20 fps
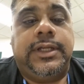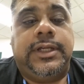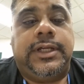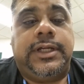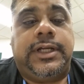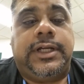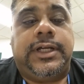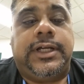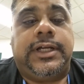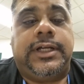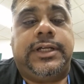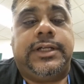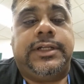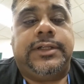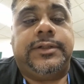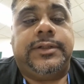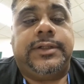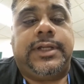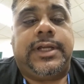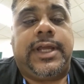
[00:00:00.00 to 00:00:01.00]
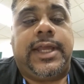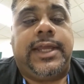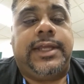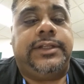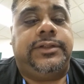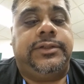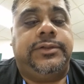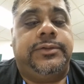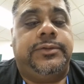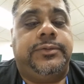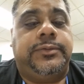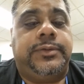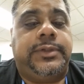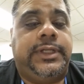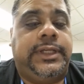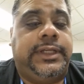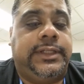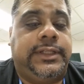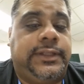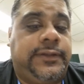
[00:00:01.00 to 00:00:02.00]
I had to
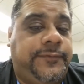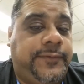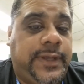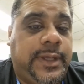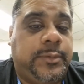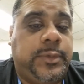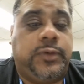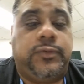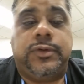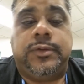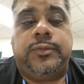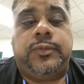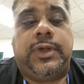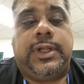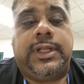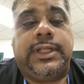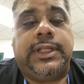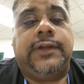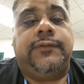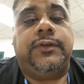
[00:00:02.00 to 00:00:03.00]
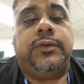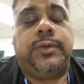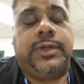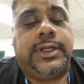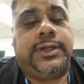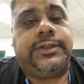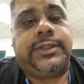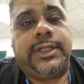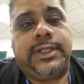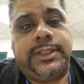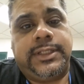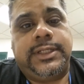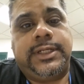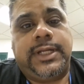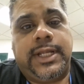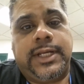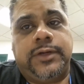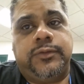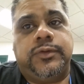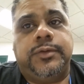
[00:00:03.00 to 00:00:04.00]
eat in the family room while everyone else ate in the
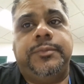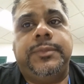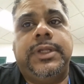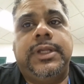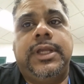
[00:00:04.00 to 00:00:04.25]
dining room.